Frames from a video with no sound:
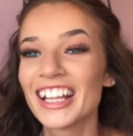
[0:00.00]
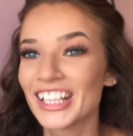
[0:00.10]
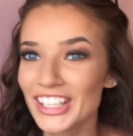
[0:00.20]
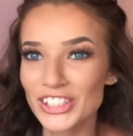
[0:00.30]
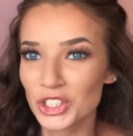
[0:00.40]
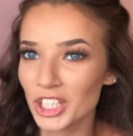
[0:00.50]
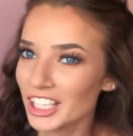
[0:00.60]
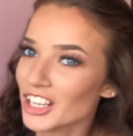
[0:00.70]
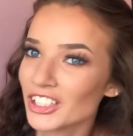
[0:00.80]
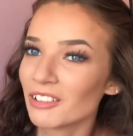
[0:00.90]

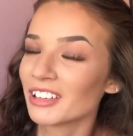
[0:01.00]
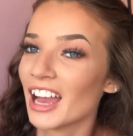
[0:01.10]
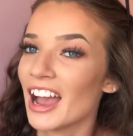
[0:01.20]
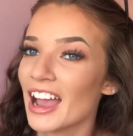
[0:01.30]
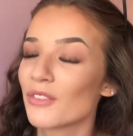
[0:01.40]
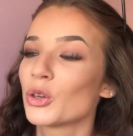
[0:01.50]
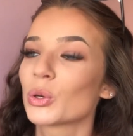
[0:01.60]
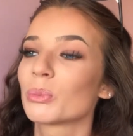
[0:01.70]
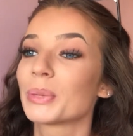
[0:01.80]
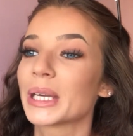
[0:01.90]
Literally, I don't care if
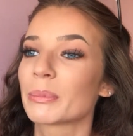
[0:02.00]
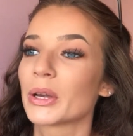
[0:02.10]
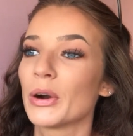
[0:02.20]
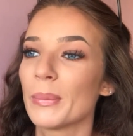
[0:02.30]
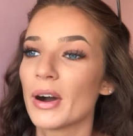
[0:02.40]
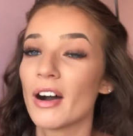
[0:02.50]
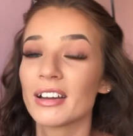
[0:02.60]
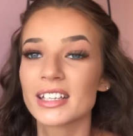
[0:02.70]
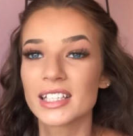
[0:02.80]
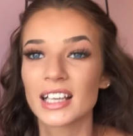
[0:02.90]
you can pick me up.
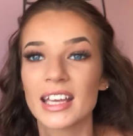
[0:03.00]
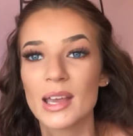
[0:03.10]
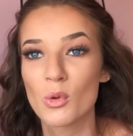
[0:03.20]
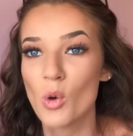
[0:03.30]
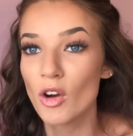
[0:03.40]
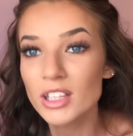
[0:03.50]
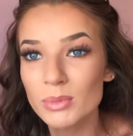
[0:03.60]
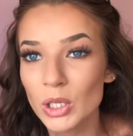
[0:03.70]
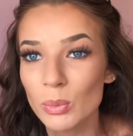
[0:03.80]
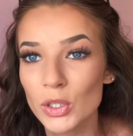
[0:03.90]
Honestly, it
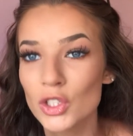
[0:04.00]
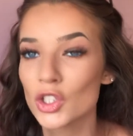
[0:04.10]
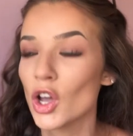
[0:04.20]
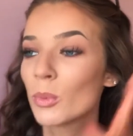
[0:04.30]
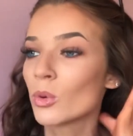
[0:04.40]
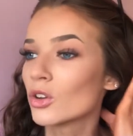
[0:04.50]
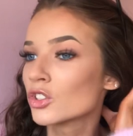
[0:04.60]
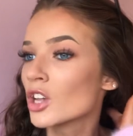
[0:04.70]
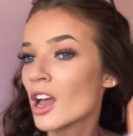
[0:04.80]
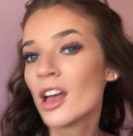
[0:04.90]
winds me up so
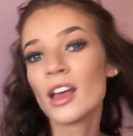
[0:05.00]
much.